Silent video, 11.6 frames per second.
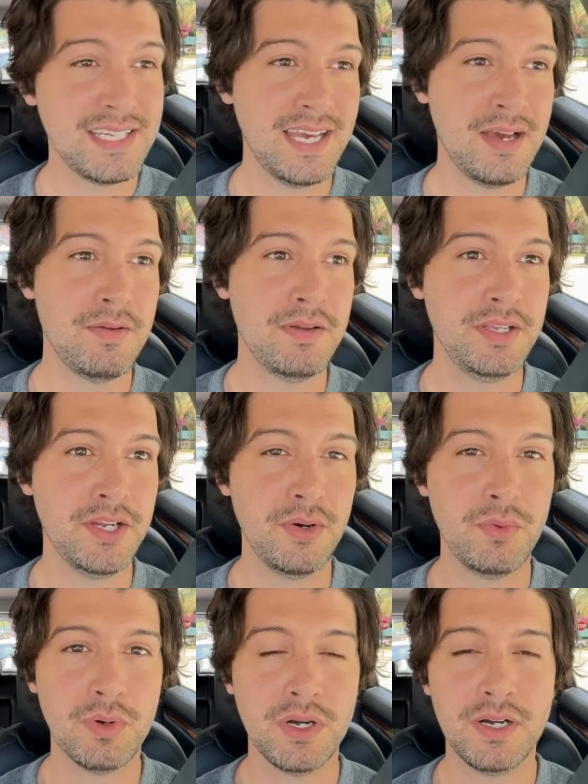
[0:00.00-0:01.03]
and you know
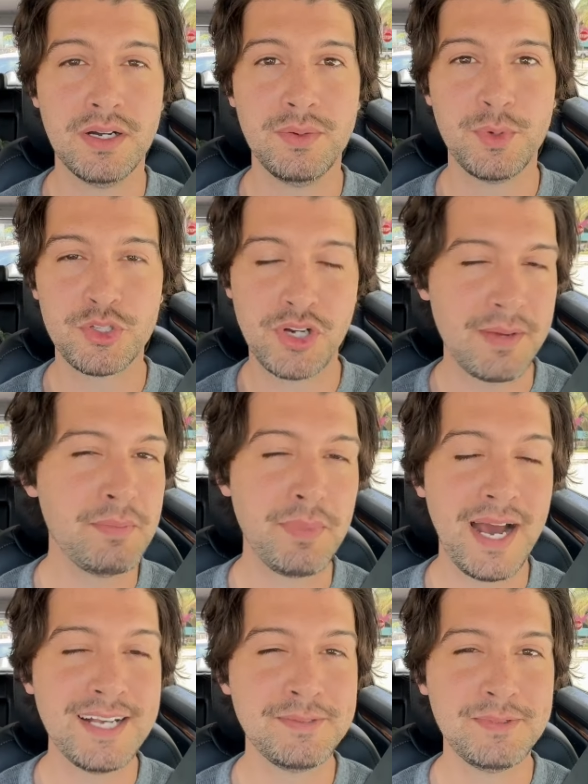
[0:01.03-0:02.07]
we're scraping
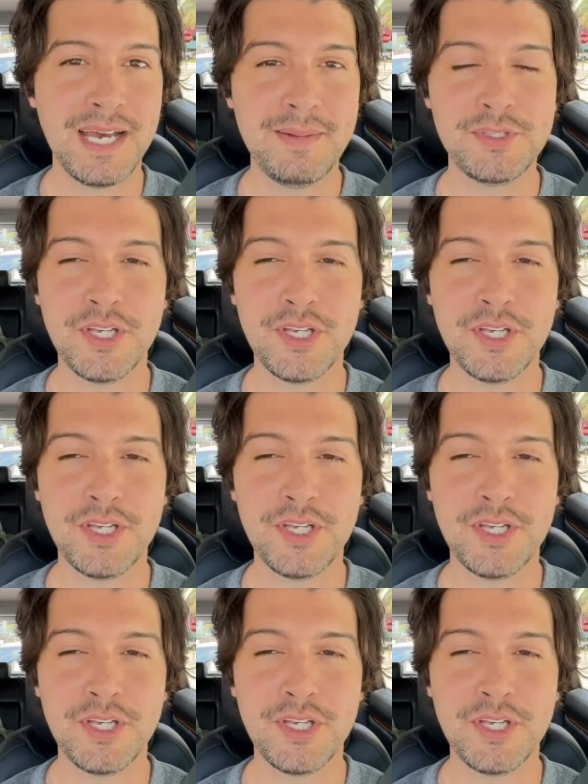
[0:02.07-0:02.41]
by sometimes.